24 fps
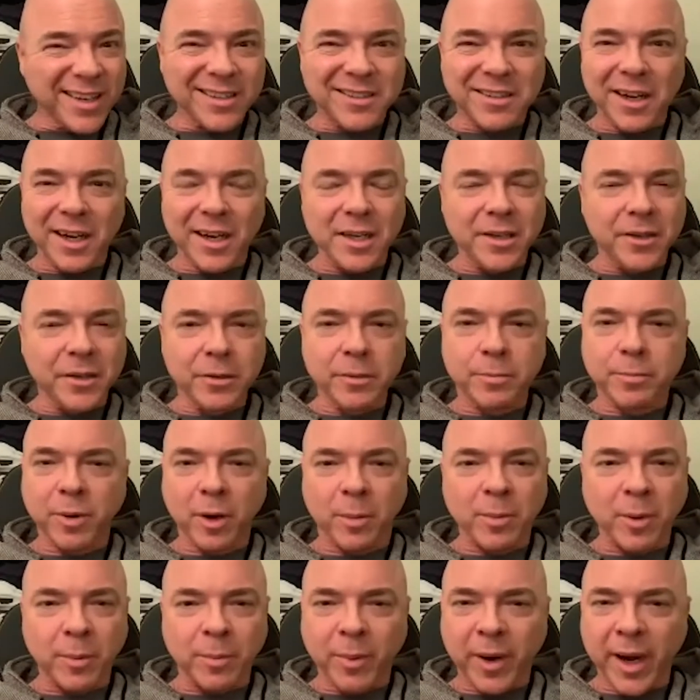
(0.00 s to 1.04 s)
really do
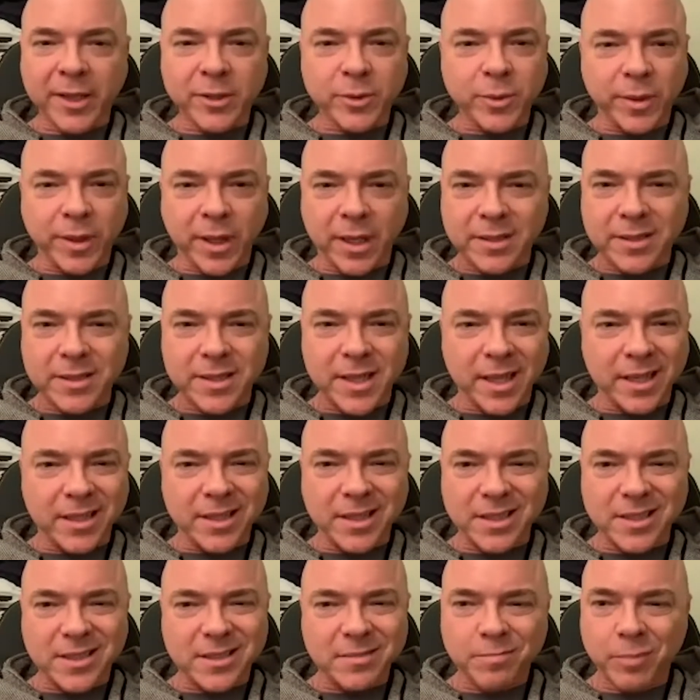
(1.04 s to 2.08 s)
proper pracs with us. They
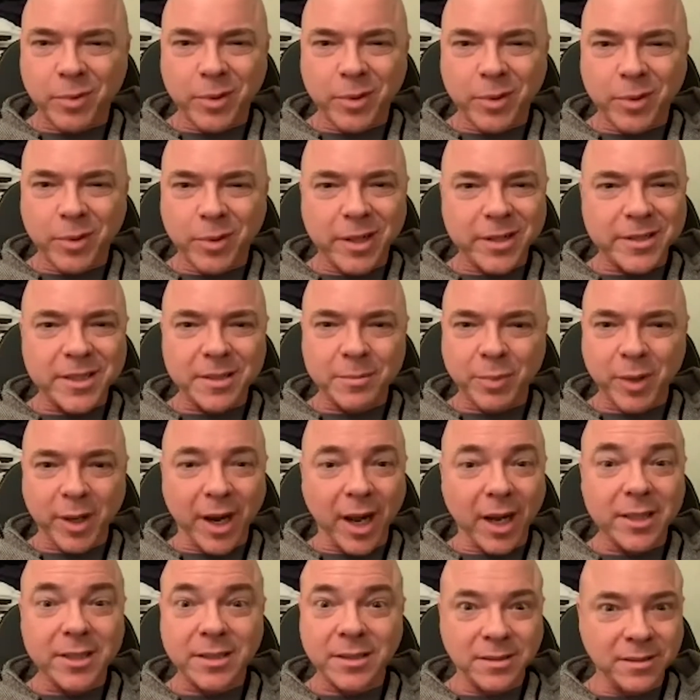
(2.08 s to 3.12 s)
just put us in production.